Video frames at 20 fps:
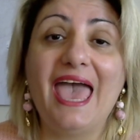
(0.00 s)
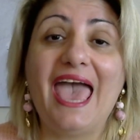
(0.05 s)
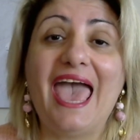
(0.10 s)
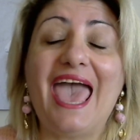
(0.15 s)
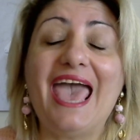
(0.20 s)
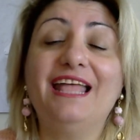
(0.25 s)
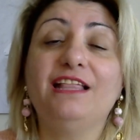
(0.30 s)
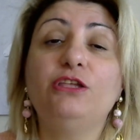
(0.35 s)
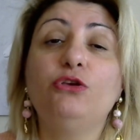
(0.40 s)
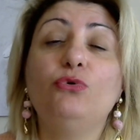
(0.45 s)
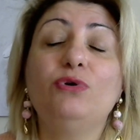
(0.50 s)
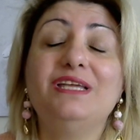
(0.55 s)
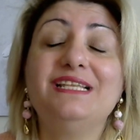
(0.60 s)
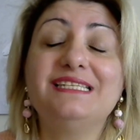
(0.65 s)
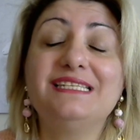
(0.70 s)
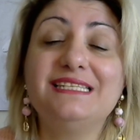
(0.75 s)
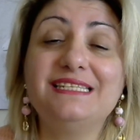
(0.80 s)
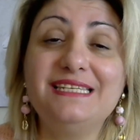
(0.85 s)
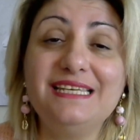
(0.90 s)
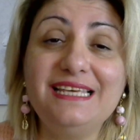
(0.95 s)
and you
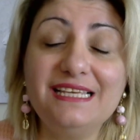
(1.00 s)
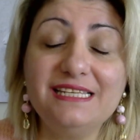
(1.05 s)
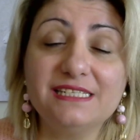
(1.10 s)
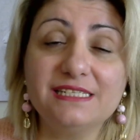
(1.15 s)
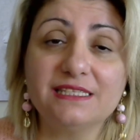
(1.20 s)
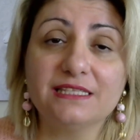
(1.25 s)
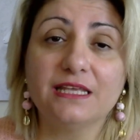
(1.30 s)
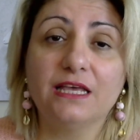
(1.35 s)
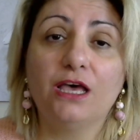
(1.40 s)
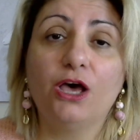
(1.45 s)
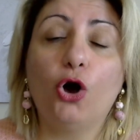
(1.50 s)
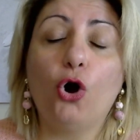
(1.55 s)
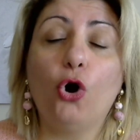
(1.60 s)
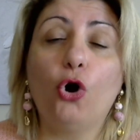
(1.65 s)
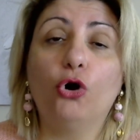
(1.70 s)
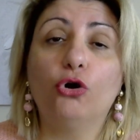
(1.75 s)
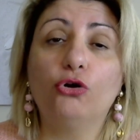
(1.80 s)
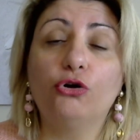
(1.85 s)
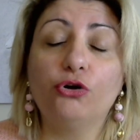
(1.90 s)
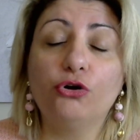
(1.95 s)
insist
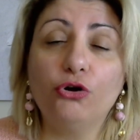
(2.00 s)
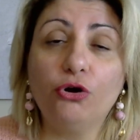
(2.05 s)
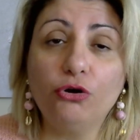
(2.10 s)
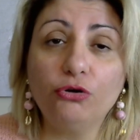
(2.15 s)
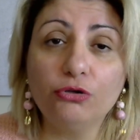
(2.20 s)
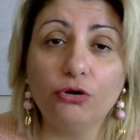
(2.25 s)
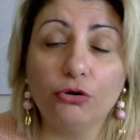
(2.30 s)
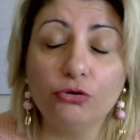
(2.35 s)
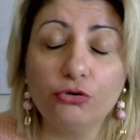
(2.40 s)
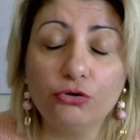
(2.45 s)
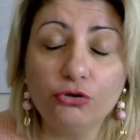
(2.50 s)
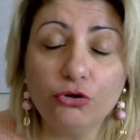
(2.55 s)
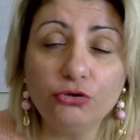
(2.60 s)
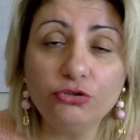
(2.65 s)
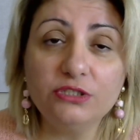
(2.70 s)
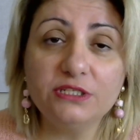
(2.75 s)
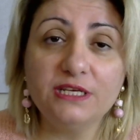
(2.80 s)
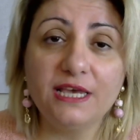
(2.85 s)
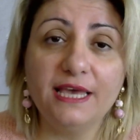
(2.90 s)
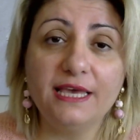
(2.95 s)
on
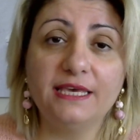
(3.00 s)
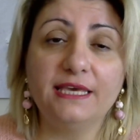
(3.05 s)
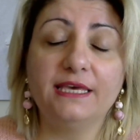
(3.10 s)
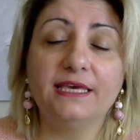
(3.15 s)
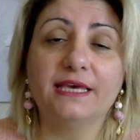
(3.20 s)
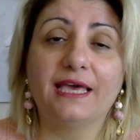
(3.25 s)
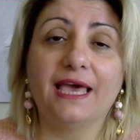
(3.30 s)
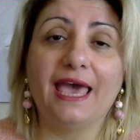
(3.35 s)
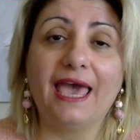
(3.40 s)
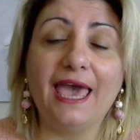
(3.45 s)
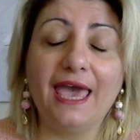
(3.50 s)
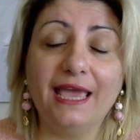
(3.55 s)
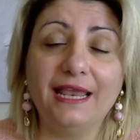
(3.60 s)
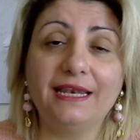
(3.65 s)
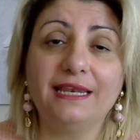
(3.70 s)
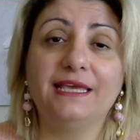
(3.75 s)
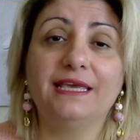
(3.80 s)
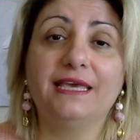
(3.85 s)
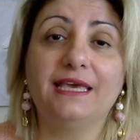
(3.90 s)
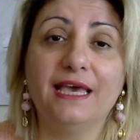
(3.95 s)
not taking
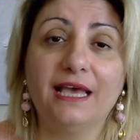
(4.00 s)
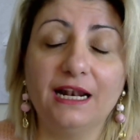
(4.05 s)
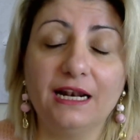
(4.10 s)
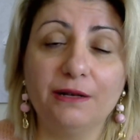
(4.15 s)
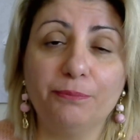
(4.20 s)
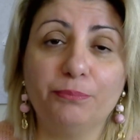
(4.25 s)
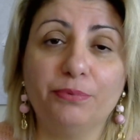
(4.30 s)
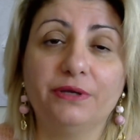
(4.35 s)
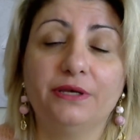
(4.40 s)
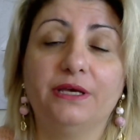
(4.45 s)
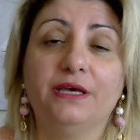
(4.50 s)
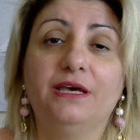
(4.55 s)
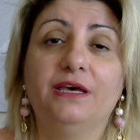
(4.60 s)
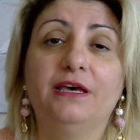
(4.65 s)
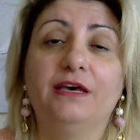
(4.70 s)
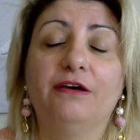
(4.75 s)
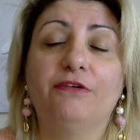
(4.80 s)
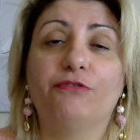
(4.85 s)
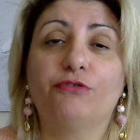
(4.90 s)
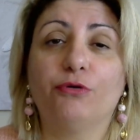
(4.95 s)
any help
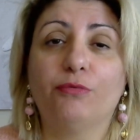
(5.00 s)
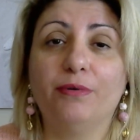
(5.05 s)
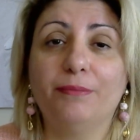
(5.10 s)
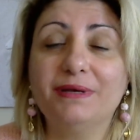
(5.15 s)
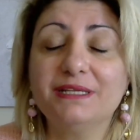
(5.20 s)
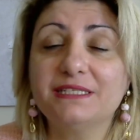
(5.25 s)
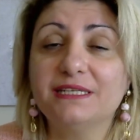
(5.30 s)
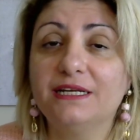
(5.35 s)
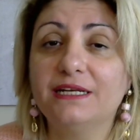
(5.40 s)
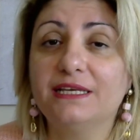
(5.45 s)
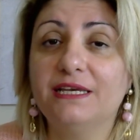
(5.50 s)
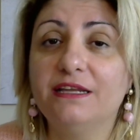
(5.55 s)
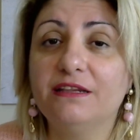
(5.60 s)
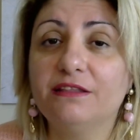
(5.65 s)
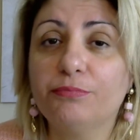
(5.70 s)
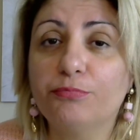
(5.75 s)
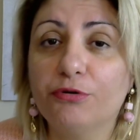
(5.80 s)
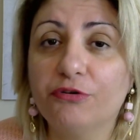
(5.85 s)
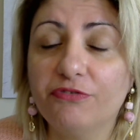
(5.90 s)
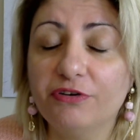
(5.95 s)
from a mental
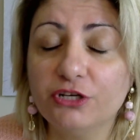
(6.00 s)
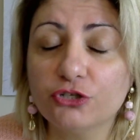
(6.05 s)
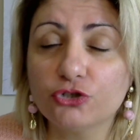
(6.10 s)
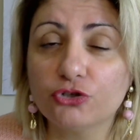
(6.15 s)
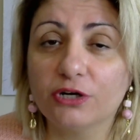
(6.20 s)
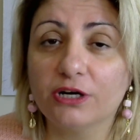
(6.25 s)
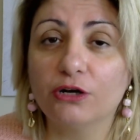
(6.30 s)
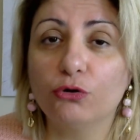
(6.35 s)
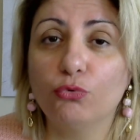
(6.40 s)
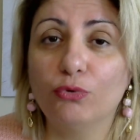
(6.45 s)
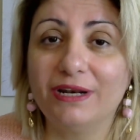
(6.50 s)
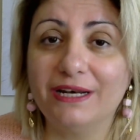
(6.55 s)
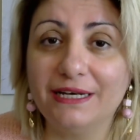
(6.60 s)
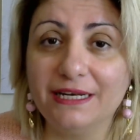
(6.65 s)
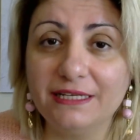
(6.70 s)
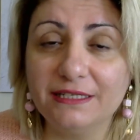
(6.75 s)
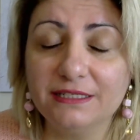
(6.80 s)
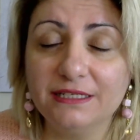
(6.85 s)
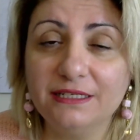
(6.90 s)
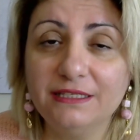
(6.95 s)
health professional when
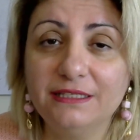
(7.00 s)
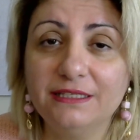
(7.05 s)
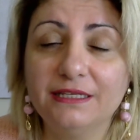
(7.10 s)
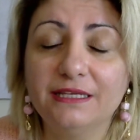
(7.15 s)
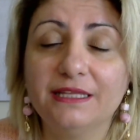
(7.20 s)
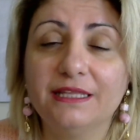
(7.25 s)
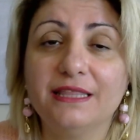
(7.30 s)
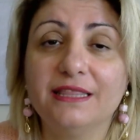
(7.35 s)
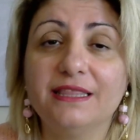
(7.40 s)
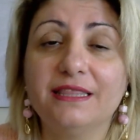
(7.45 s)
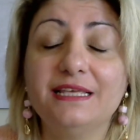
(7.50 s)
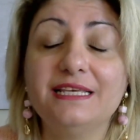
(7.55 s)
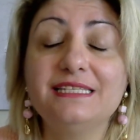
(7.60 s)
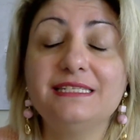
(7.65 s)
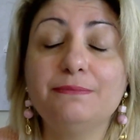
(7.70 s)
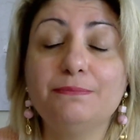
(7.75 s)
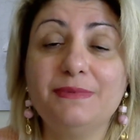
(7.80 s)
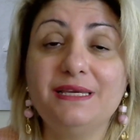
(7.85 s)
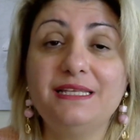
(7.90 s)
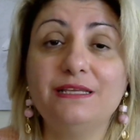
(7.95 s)
needed,
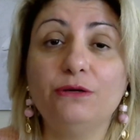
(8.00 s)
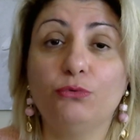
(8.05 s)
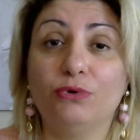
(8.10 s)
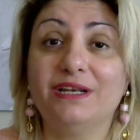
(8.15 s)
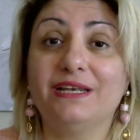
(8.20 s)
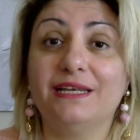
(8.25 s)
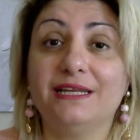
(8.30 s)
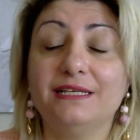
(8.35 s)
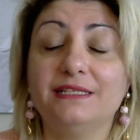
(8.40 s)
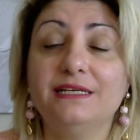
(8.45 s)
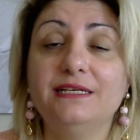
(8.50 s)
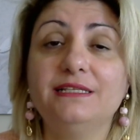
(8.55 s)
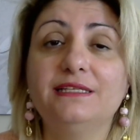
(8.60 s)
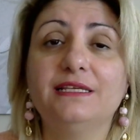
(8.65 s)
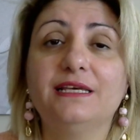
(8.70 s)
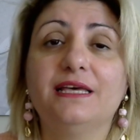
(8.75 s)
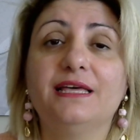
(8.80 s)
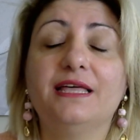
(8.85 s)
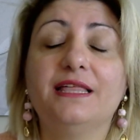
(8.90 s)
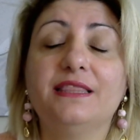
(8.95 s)
this
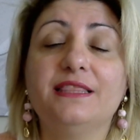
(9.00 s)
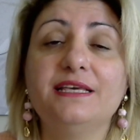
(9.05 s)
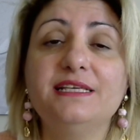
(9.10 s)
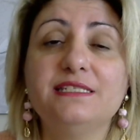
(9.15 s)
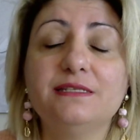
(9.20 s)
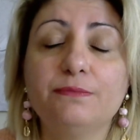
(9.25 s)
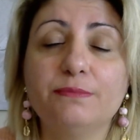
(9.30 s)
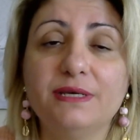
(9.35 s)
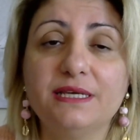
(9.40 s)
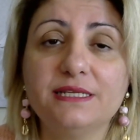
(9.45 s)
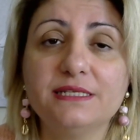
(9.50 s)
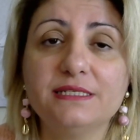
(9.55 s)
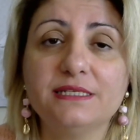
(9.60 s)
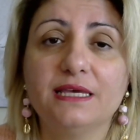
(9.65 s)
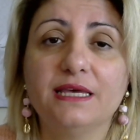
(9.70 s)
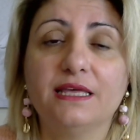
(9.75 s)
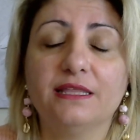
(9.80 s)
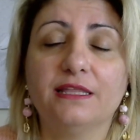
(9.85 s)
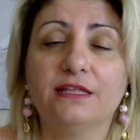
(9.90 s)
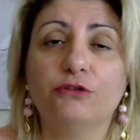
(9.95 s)
means
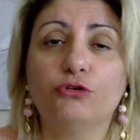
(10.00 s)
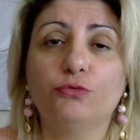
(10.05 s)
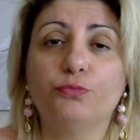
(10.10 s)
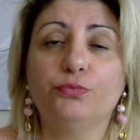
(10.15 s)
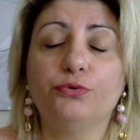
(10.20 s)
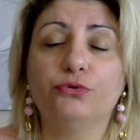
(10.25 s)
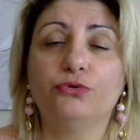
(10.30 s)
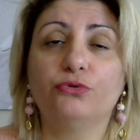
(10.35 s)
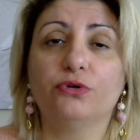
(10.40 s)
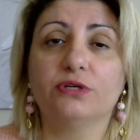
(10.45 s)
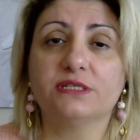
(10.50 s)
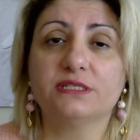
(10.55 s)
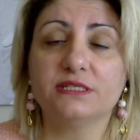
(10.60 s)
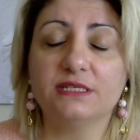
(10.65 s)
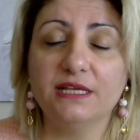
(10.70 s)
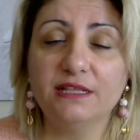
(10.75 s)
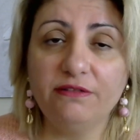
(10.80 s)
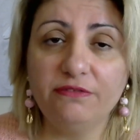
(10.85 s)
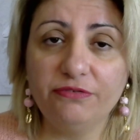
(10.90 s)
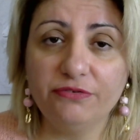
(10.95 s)
that you put
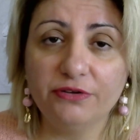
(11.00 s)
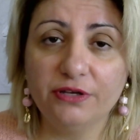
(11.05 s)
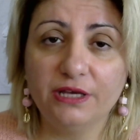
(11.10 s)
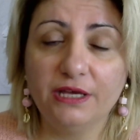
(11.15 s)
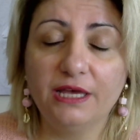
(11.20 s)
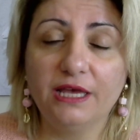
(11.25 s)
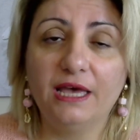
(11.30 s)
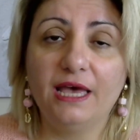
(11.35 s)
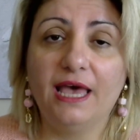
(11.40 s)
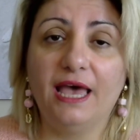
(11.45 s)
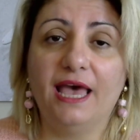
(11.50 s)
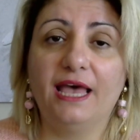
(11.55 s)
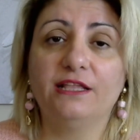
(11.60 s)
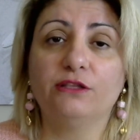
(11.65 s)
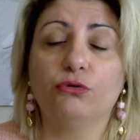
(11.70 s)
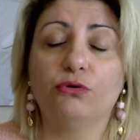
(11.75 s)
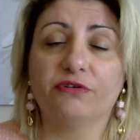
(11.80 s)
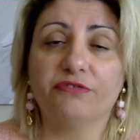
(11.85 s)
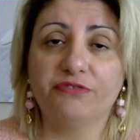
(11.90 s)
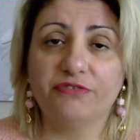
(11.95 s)
yourself and
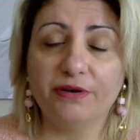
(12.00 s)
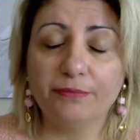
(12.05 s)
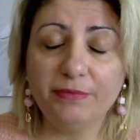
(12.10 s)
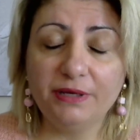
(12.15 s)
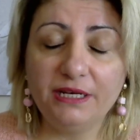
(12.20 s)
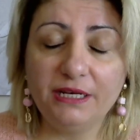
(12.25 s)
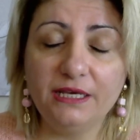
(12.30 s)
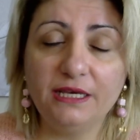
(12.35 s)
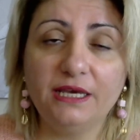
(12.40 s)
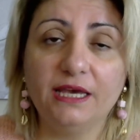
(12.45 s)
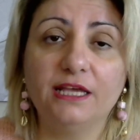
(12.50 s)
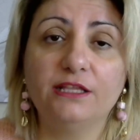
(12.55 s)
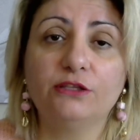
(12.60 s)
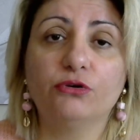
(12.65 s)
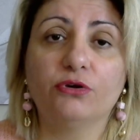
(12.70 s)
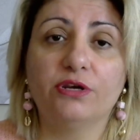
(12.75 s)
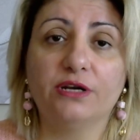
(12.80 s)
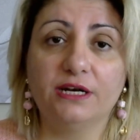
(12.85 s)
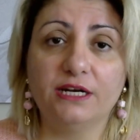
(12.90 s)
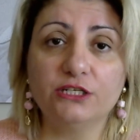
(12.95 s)
your family and
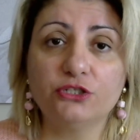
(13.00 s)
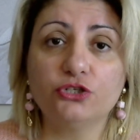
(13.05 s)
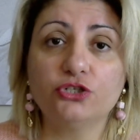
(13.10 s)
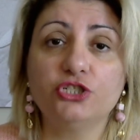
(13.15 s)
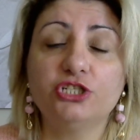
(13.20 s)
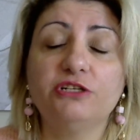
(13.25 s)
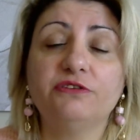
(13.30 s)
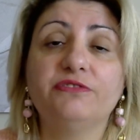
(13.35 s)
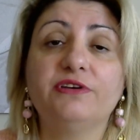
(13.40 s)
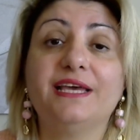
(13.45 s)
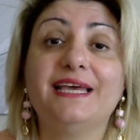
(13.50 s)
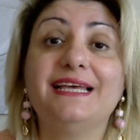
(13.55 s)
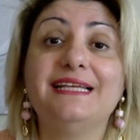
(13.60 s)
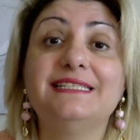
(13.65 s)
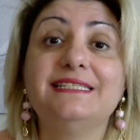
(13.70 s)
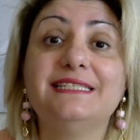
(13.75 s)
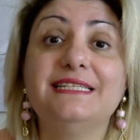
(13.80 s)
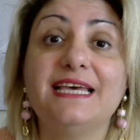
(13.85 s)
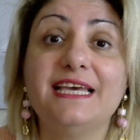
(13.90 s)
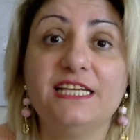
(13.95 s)
your relationship
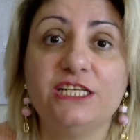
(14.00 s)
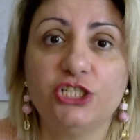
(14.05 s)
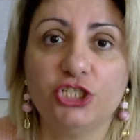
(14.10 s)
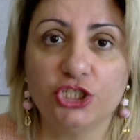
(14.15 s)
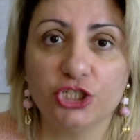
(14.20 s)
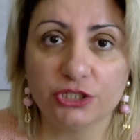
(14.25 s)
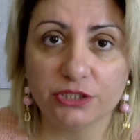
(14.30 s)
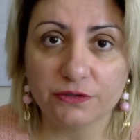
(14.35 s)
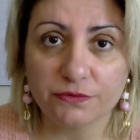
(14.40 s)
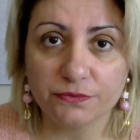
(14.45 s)
in danger.